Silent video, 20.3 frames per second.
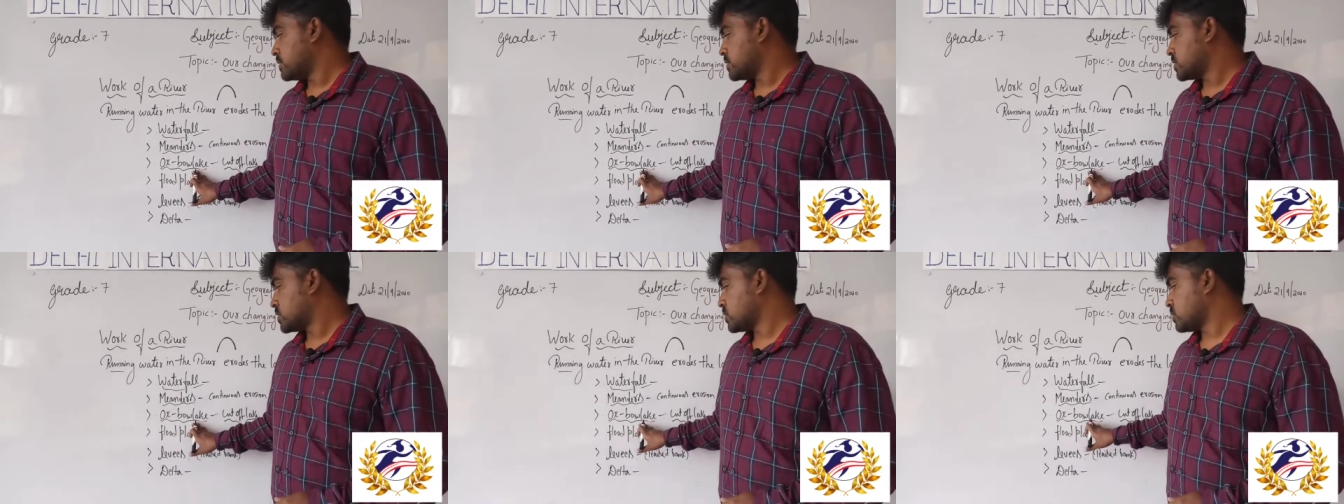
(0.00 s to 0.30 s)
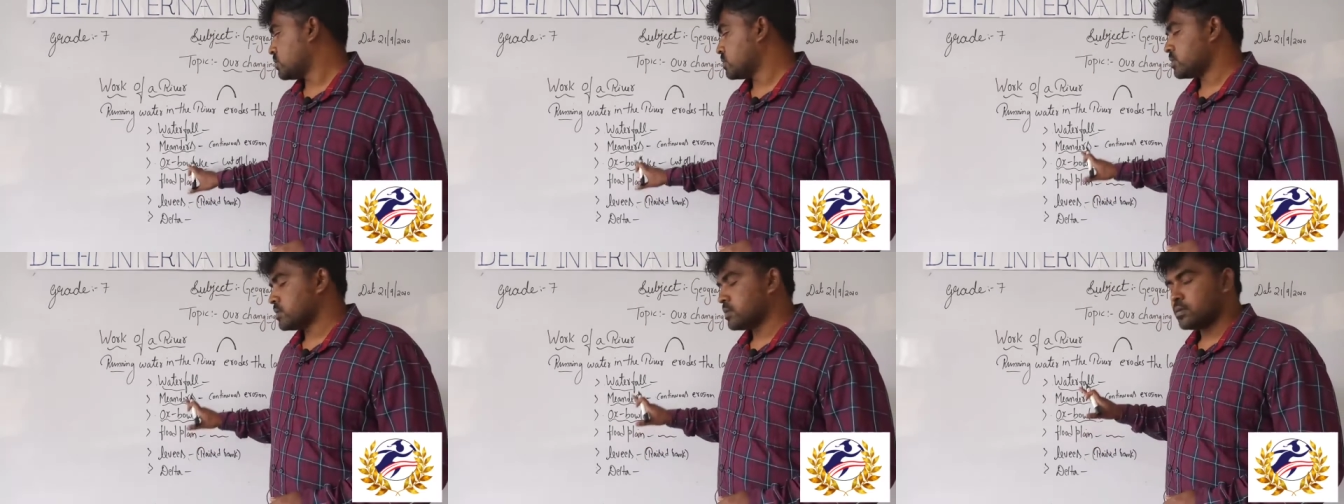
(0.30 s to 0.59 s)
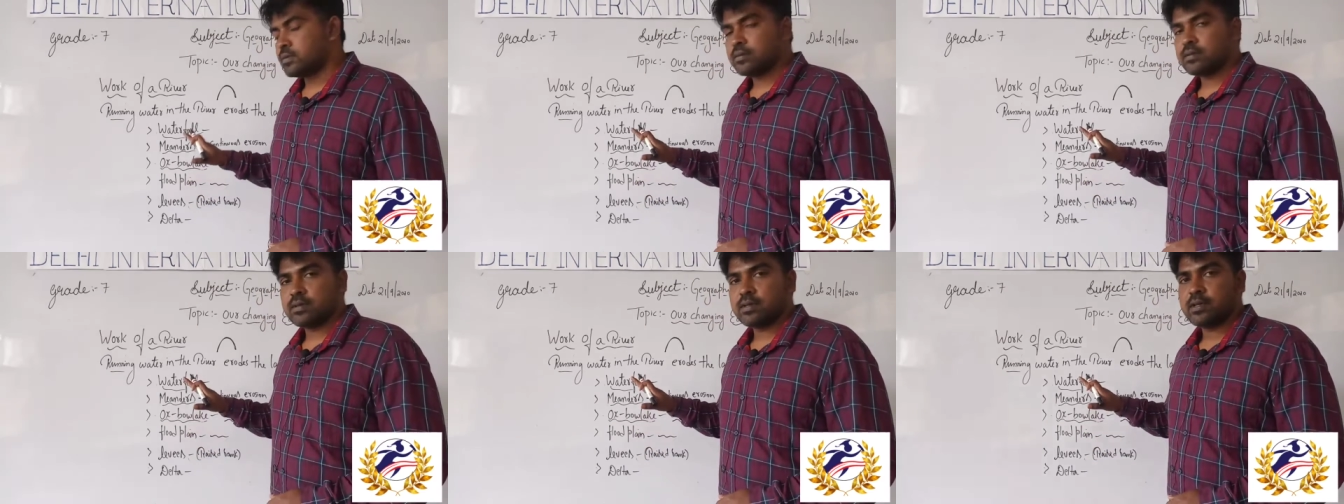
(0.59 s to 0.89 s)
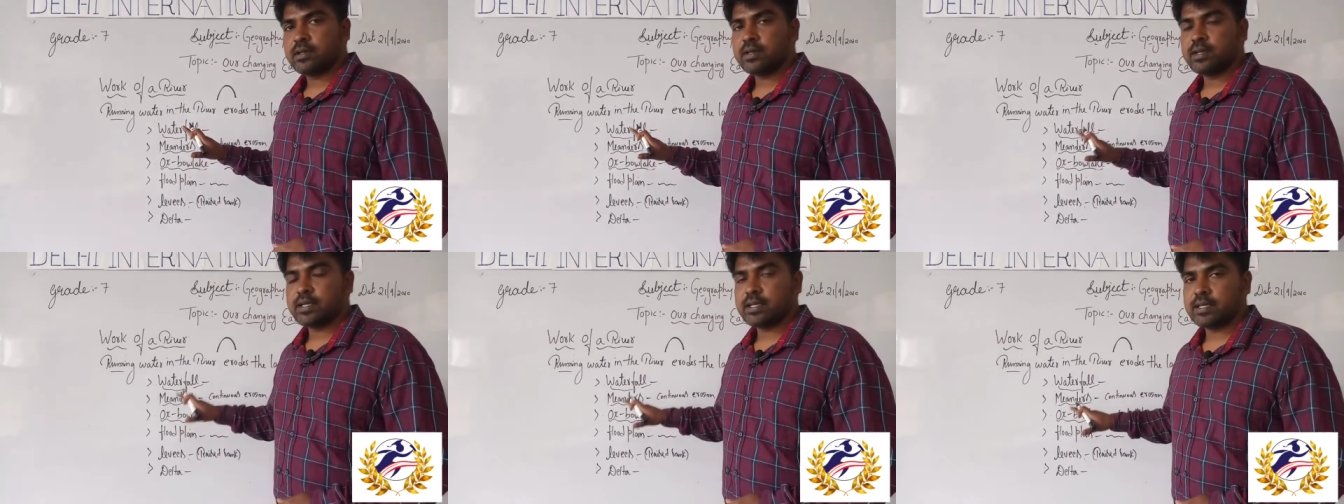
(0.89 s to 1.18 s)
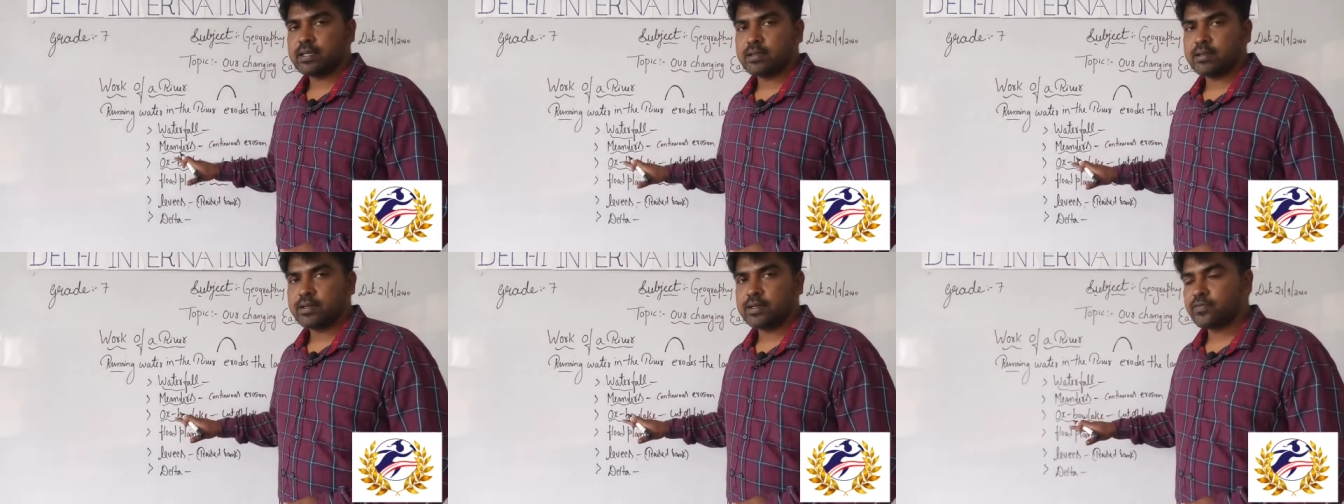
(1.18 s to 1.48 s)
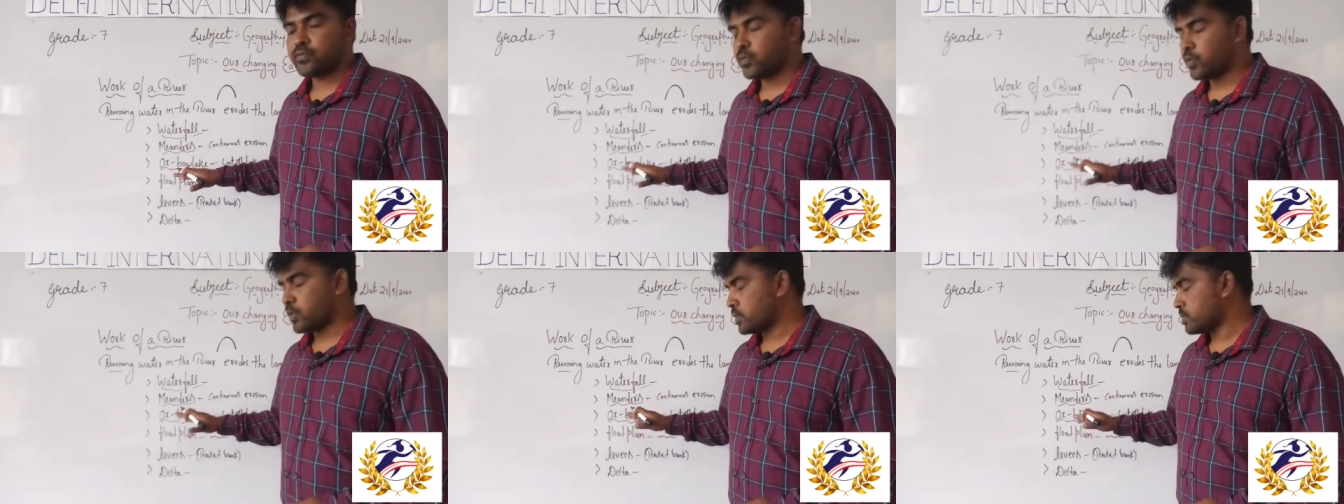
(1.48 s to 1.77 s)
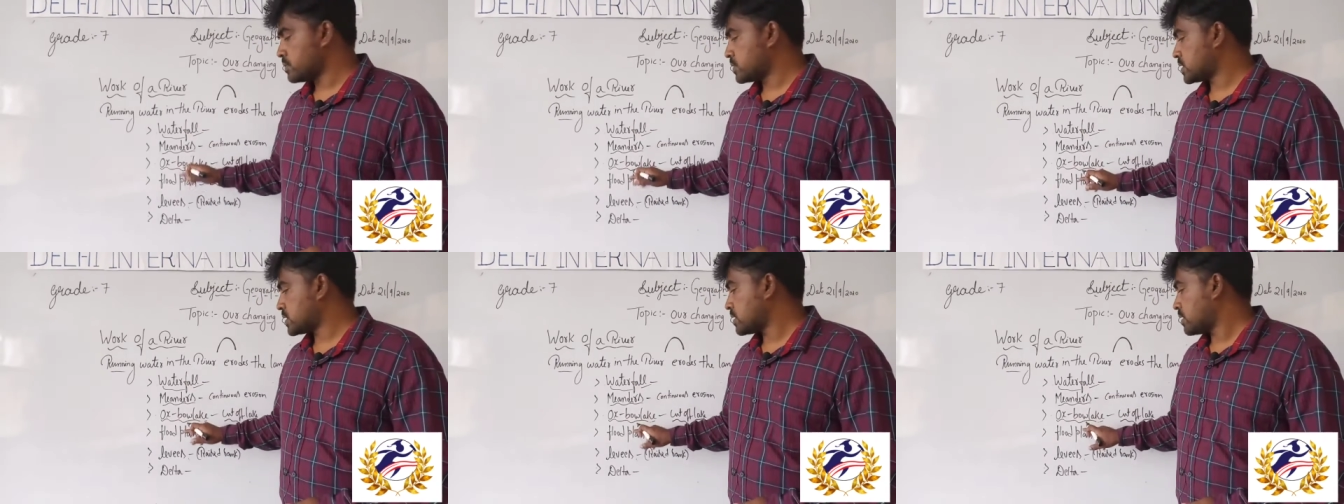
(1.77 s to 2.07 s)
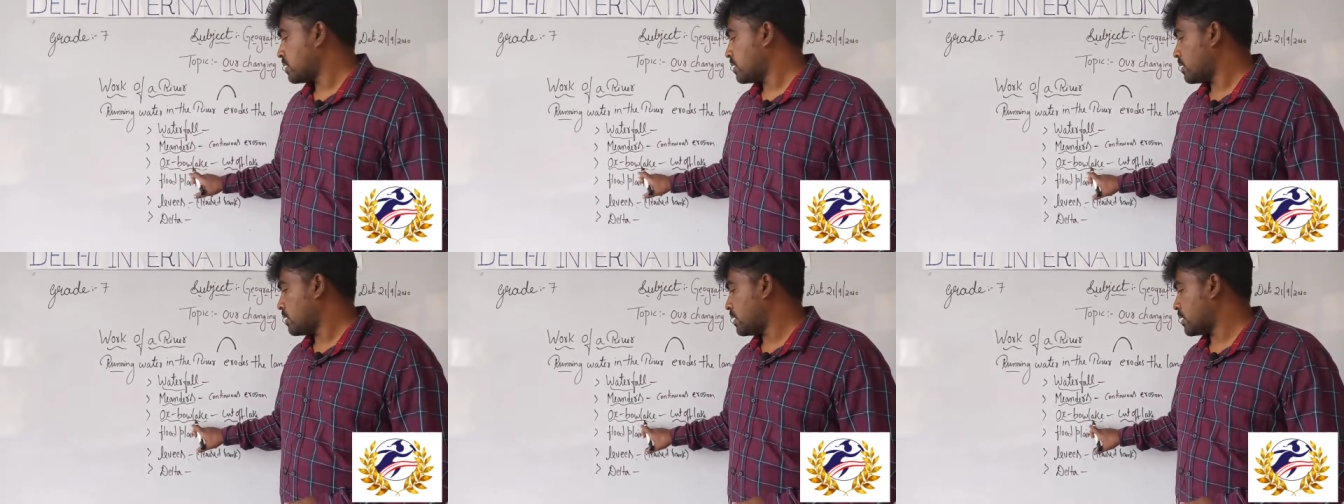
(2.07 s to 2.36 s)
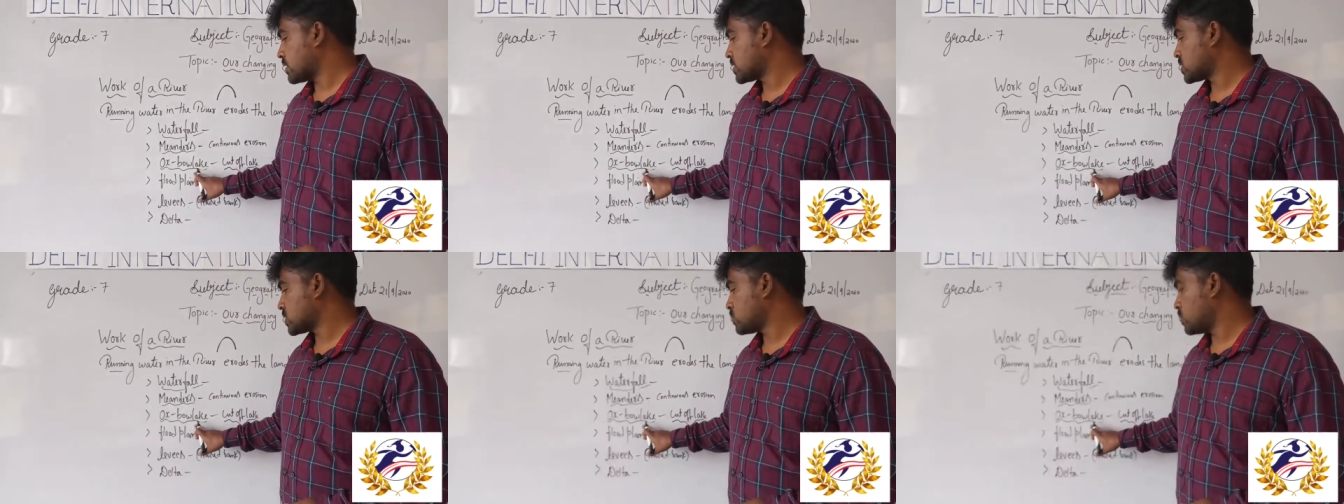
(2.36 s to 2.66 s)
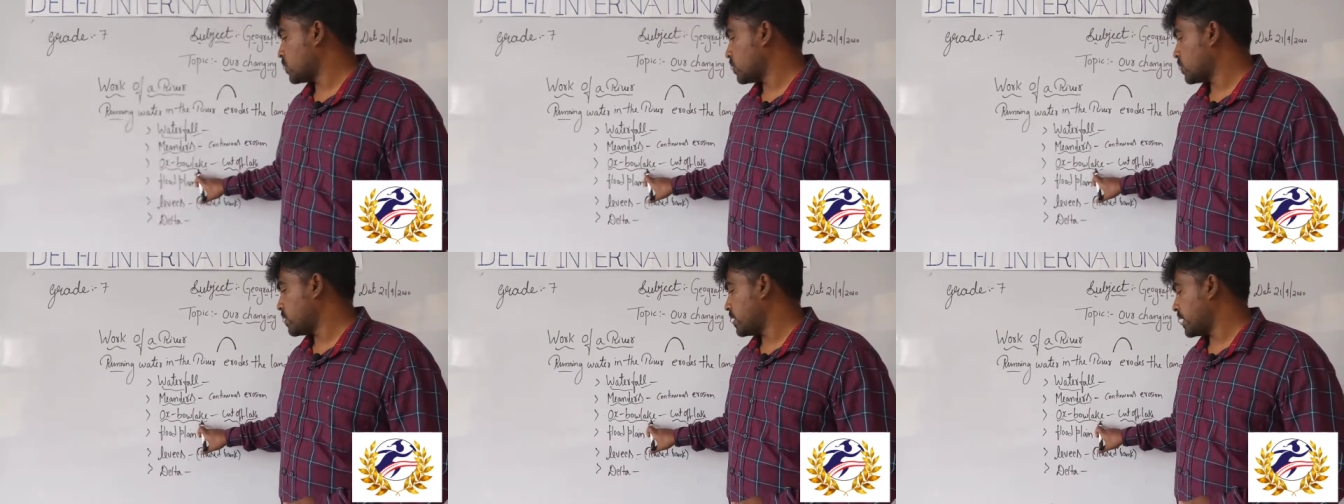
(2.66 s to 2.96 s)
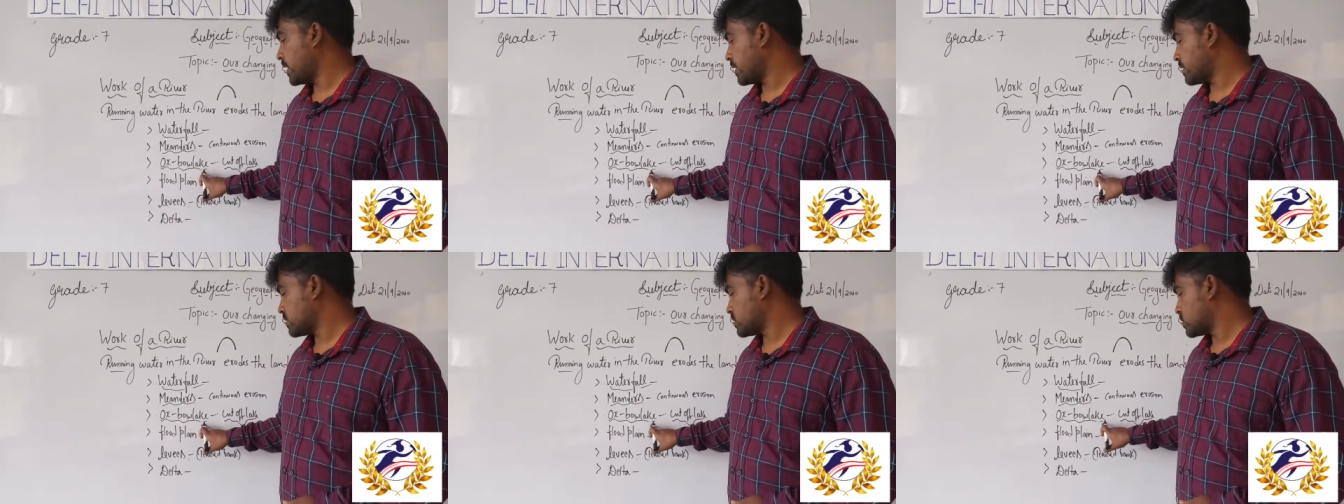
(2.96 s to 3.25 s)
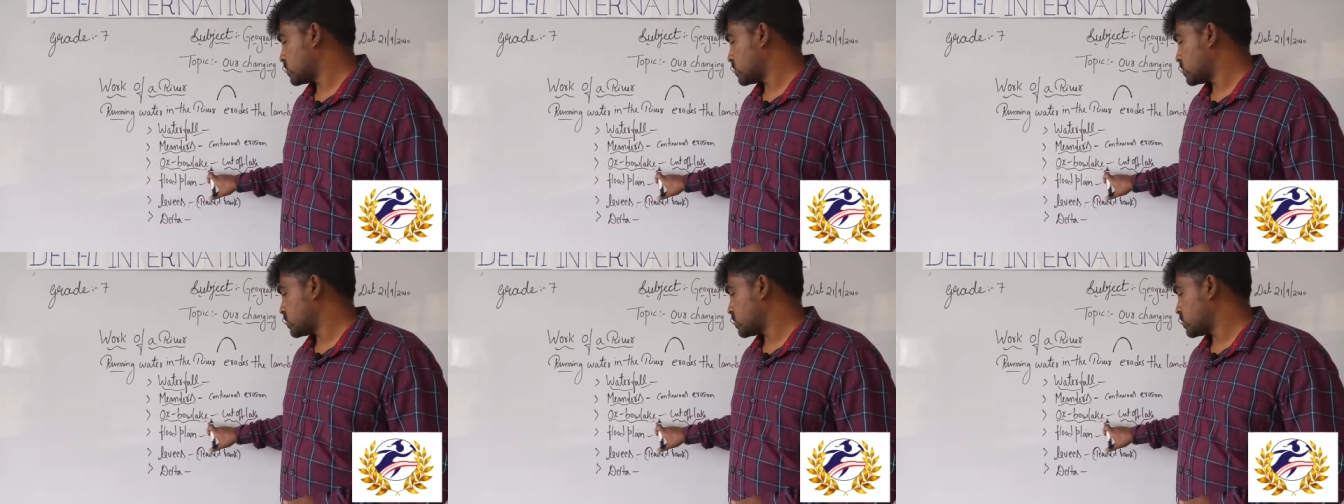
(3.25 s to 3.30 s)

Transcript: So it forms Oxbow Lake.